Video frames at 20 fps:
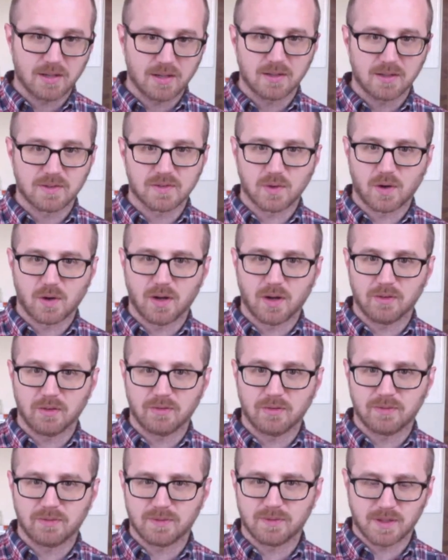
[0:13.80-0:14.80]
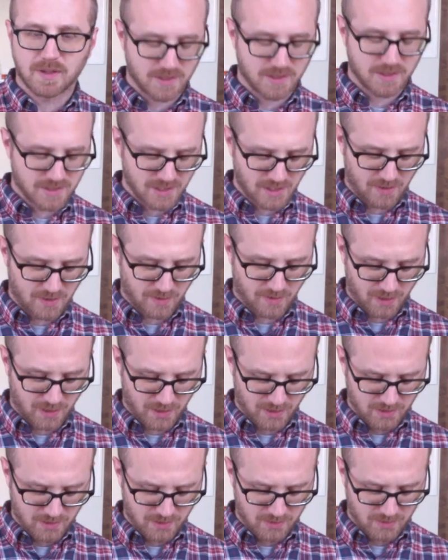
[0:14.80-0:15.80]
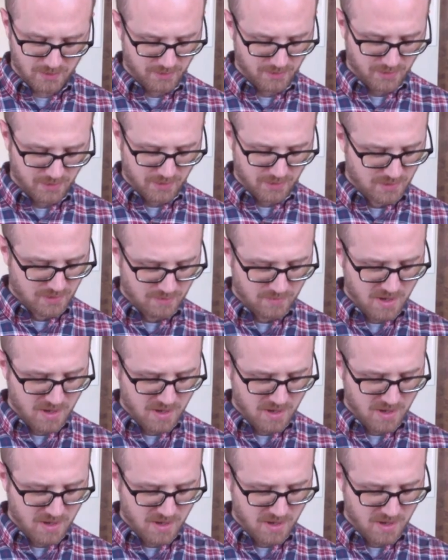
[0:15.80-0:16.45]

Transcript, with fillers: sort of, considering. Oh, I'm